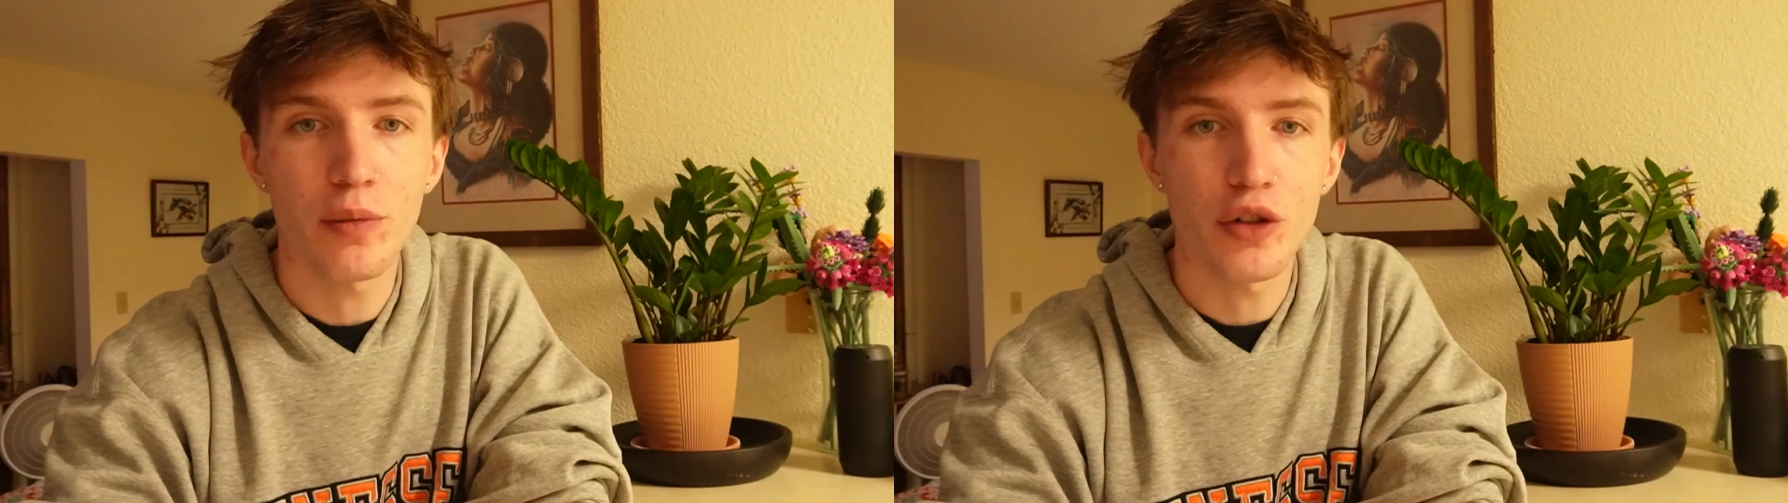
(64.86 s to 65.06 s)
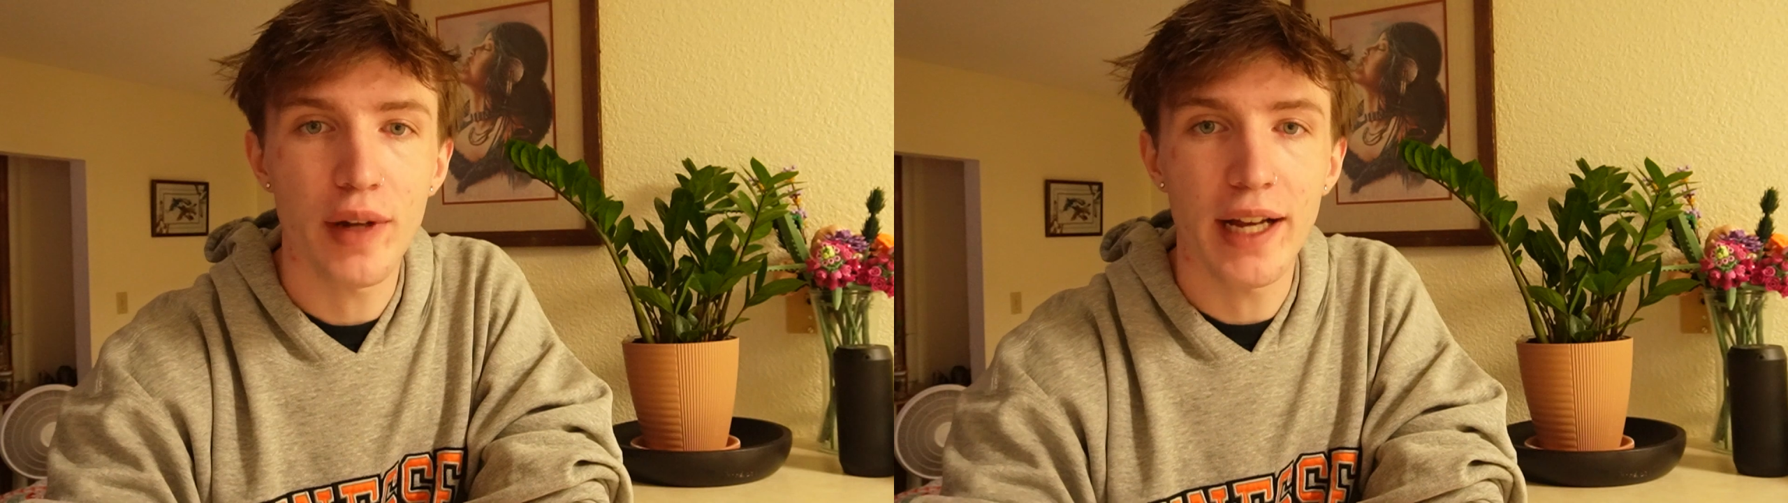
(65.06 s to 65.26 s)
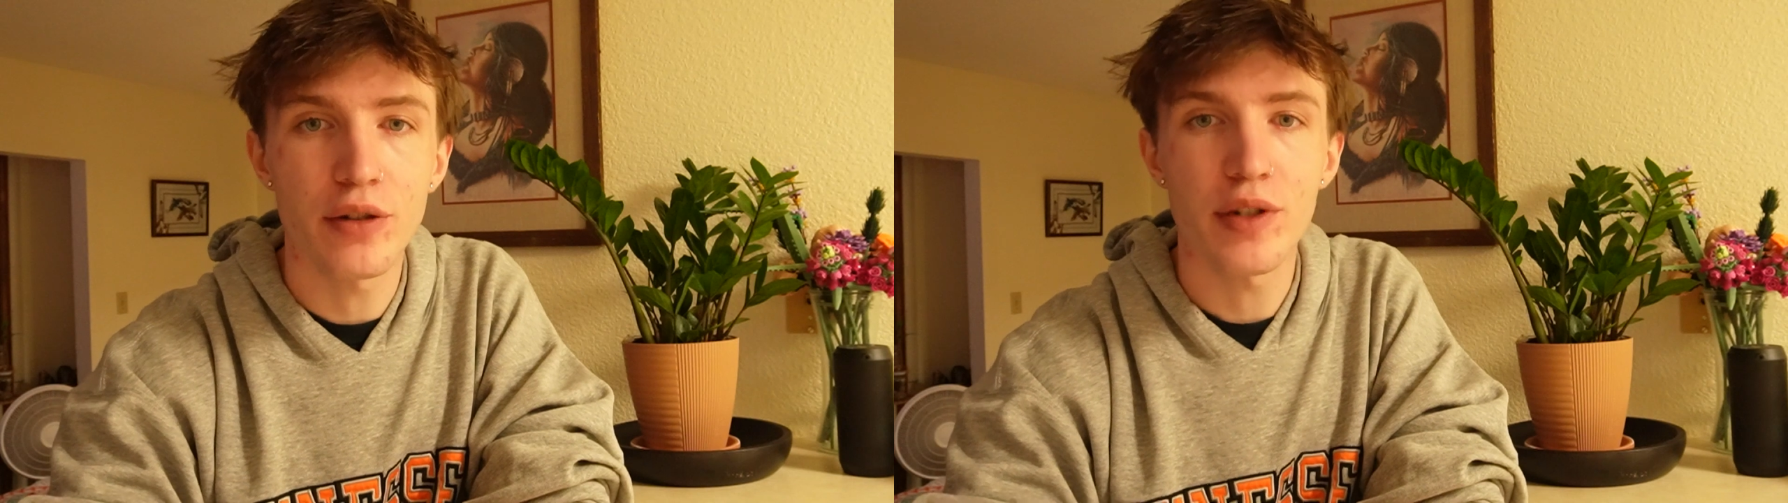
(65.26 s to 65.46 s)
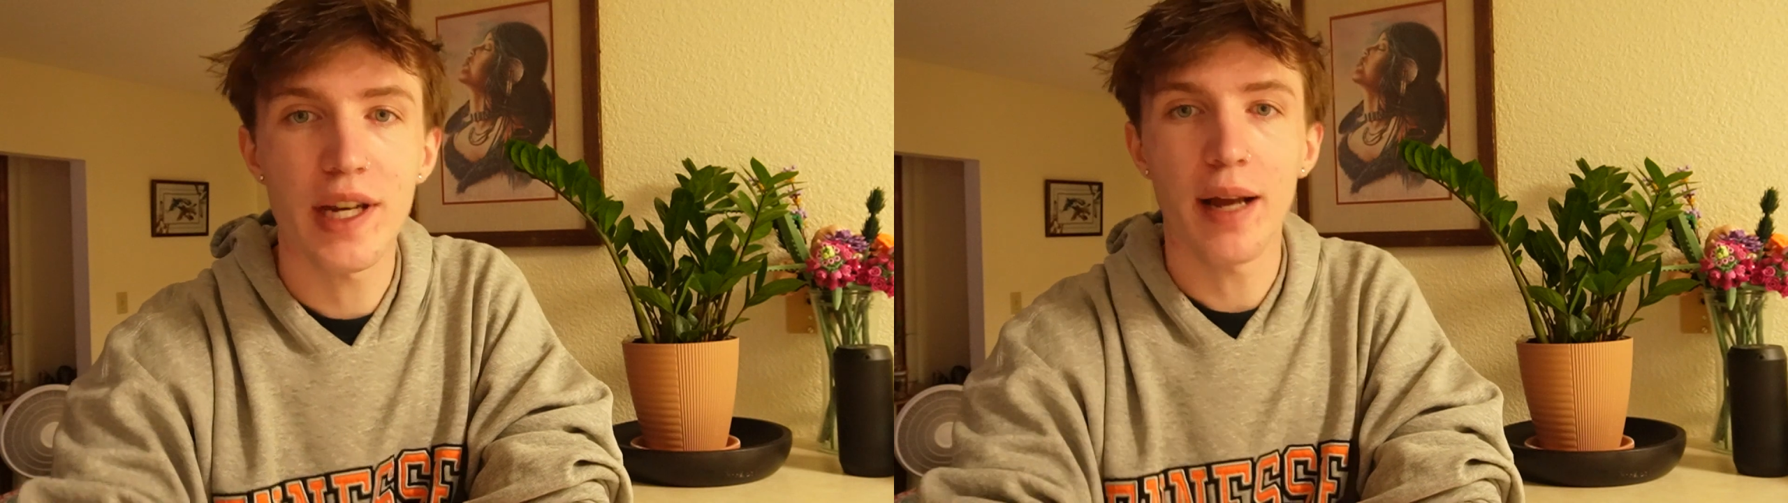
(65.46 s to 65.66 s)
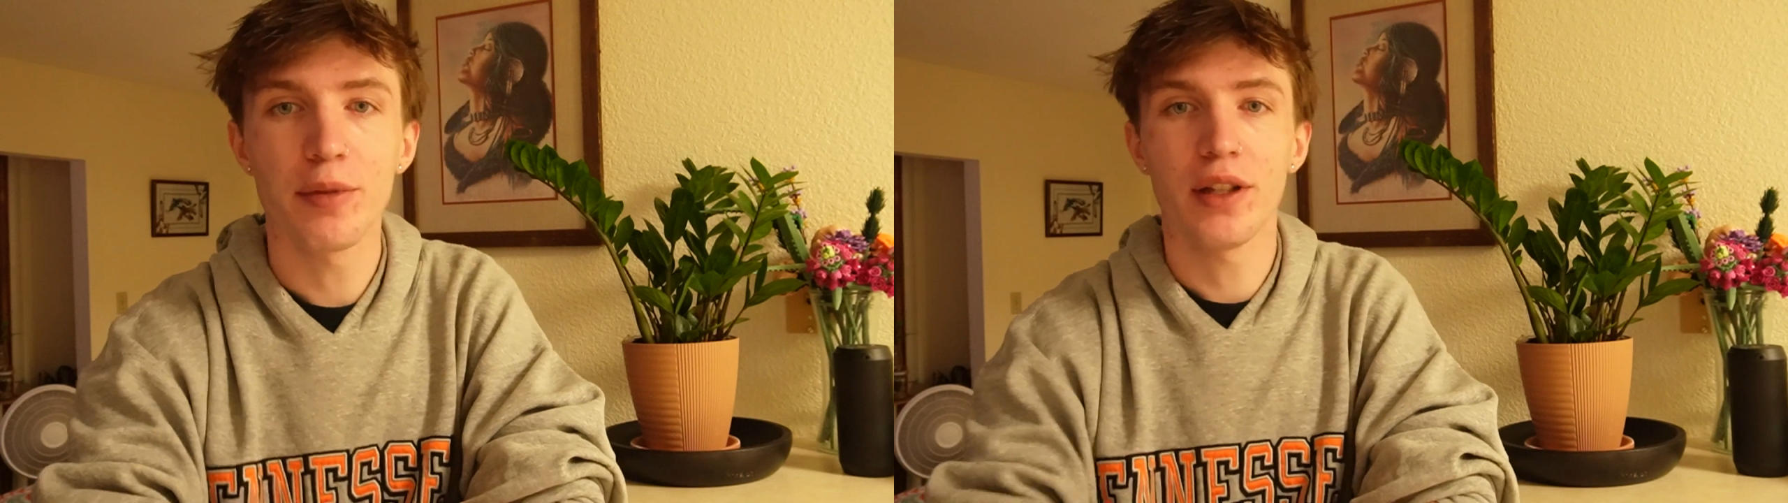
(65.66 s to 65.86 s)
retract your
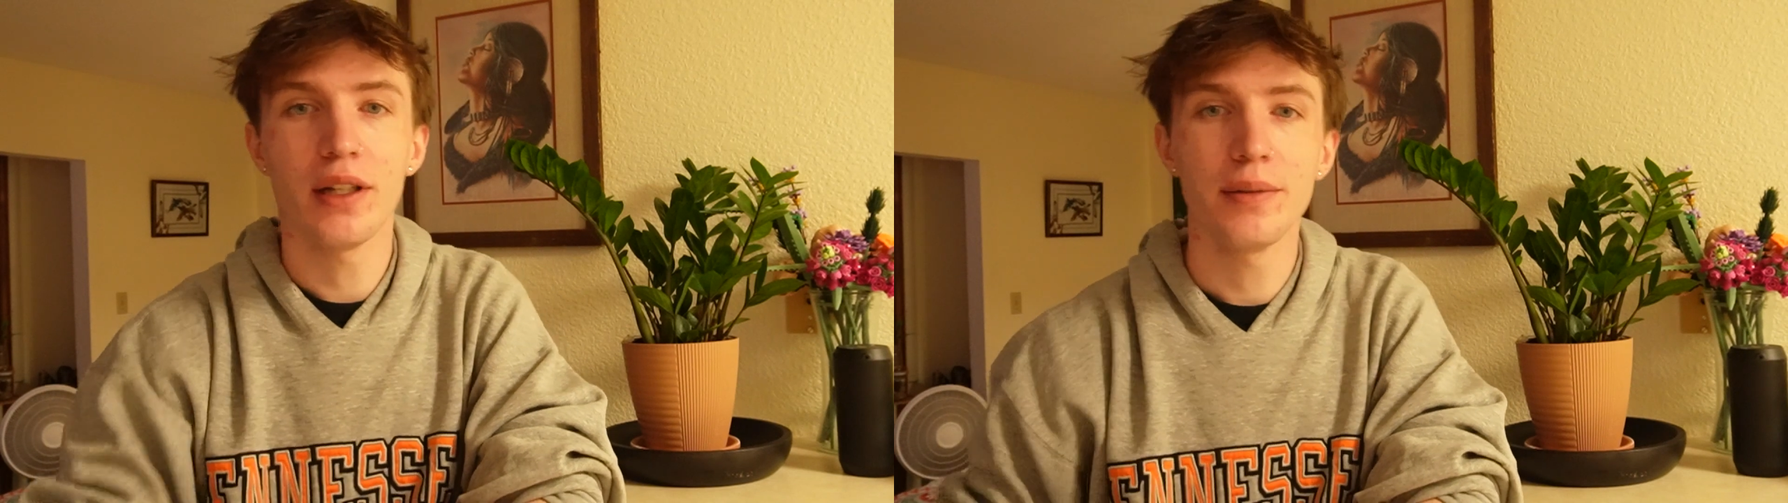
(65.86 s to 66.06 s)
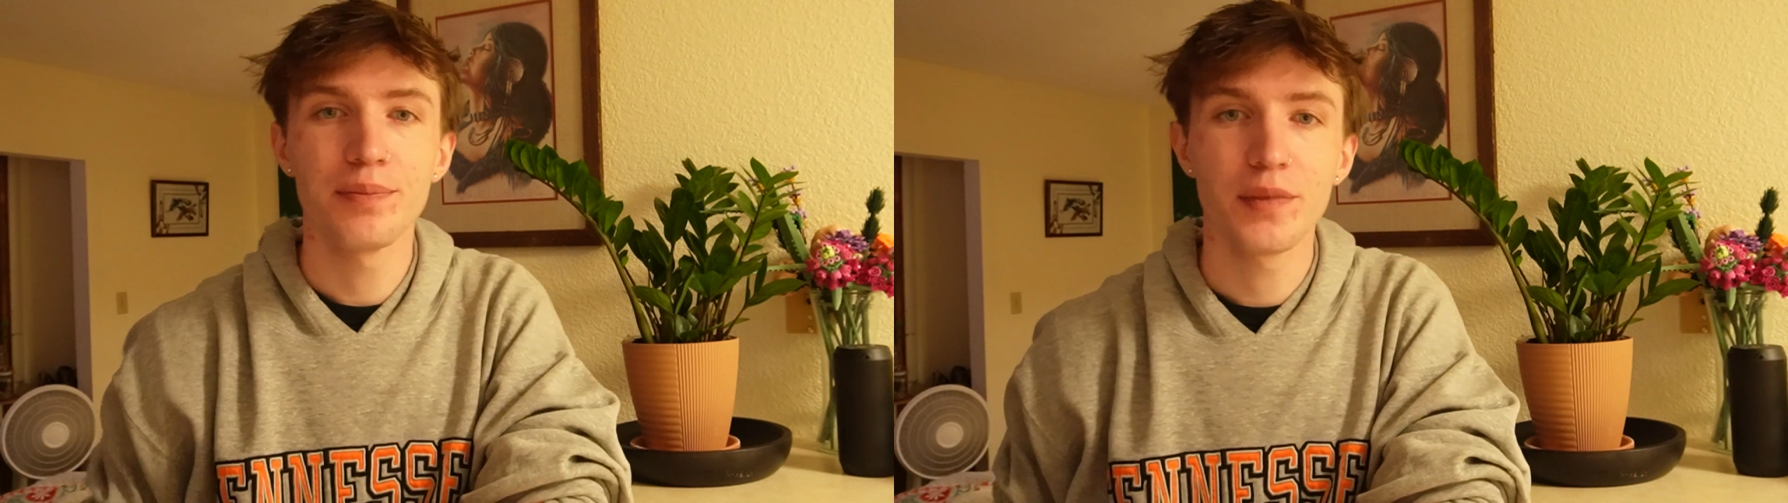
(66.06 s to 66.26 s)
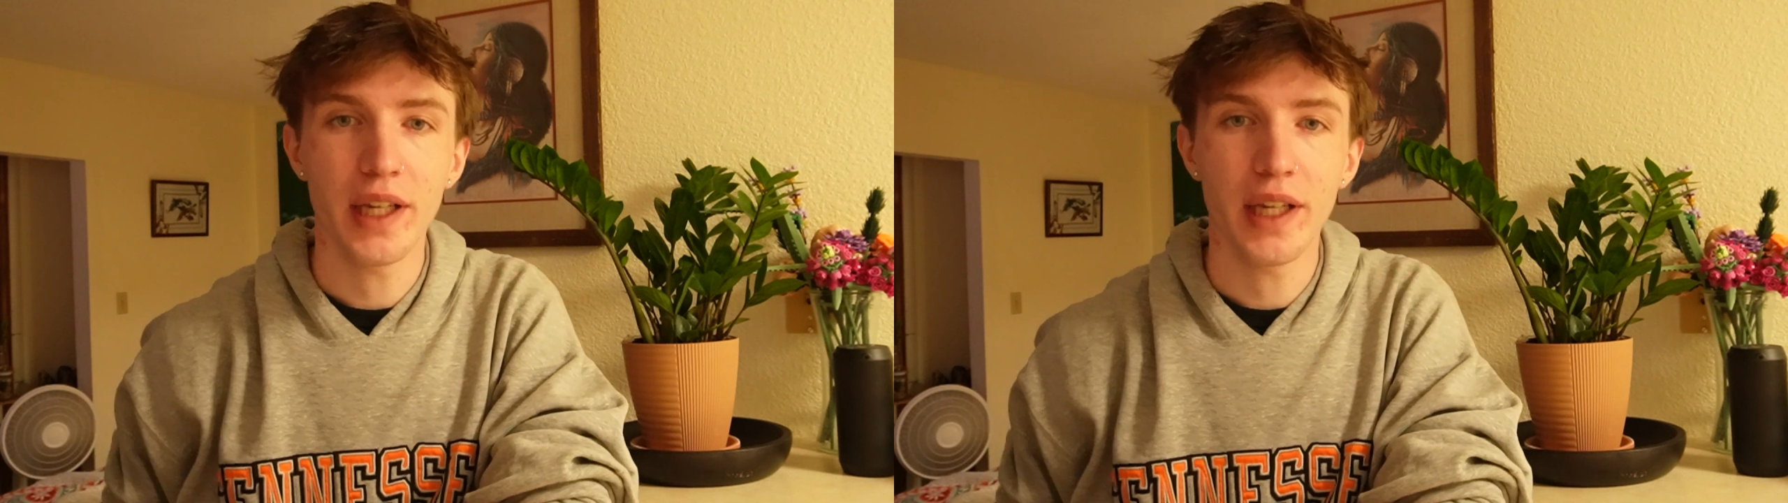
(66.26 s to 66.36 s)
scapula